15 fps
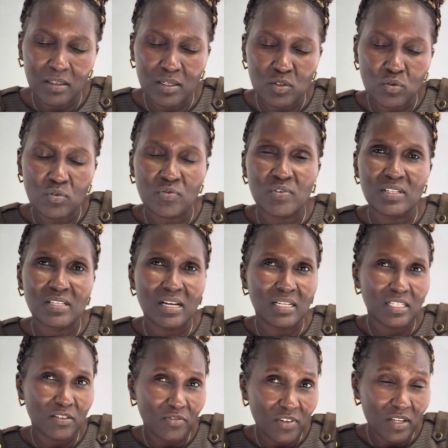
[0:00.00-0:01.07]
school fees are
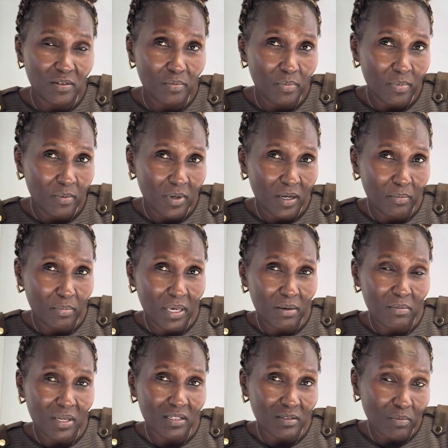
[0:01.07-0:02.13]
different
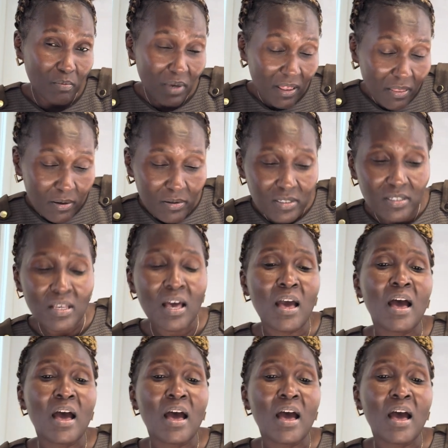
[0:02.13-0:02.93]
payment methods,